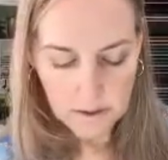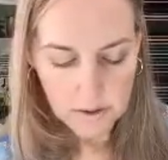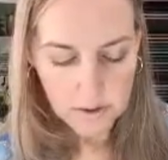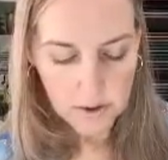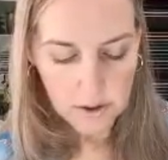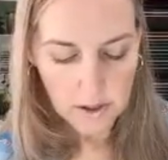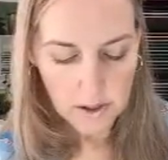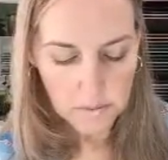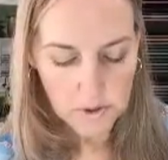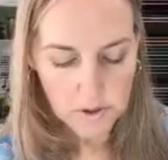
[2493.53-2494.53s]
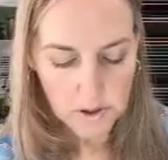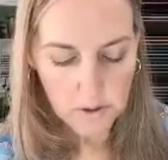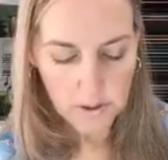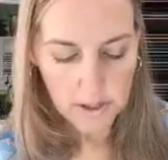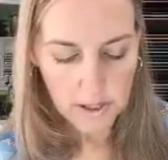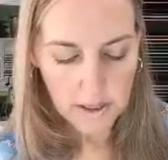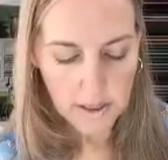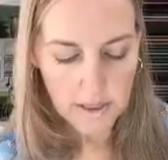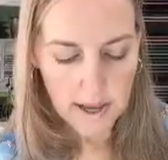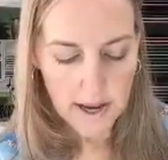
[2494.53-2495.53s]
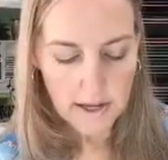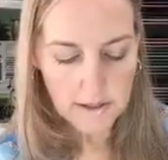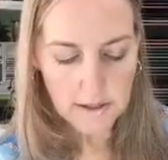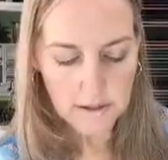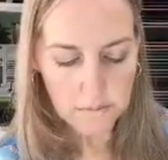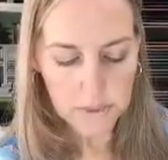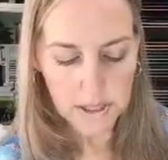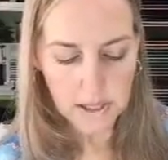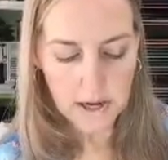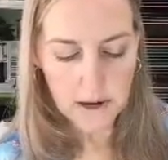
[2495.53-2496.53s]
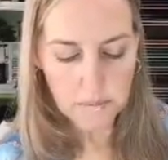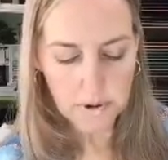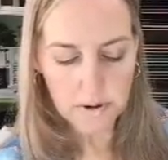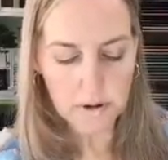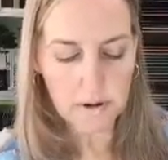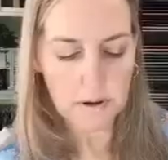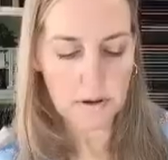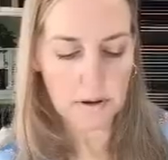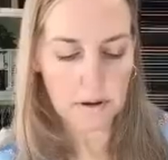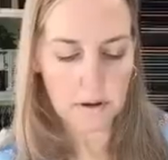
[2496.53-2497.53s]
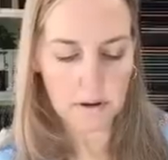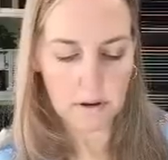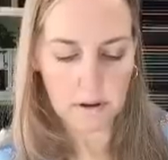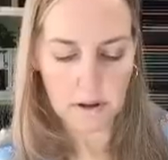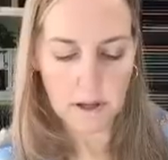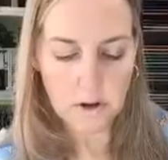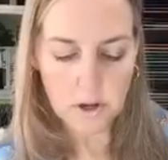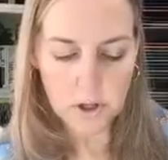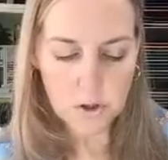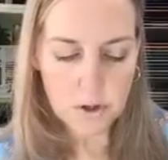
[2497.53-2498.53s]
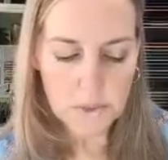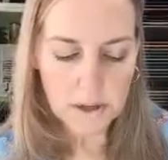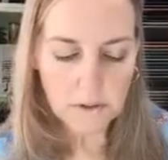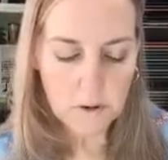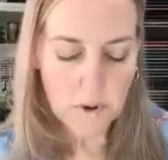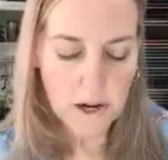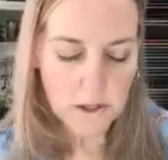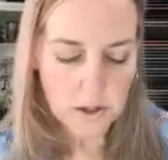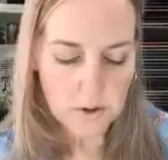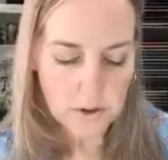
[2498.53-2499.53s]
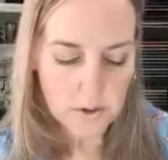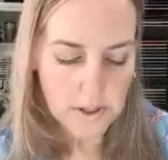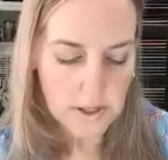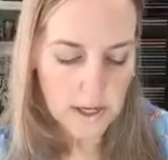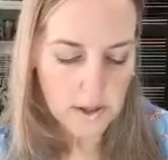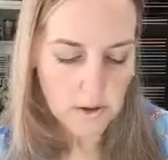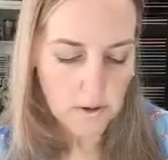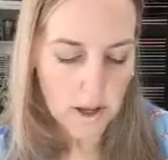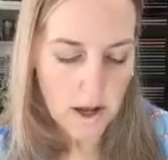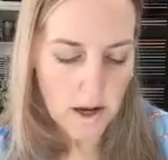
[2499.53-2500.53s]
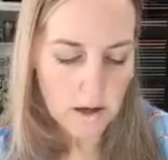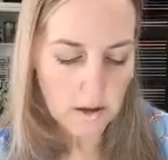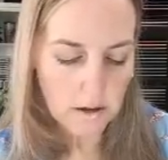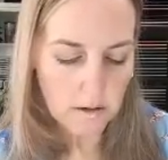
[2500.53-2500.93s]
So I think I'm just going to go in like that, pick it up. You can trim it if you want to so it's not so long.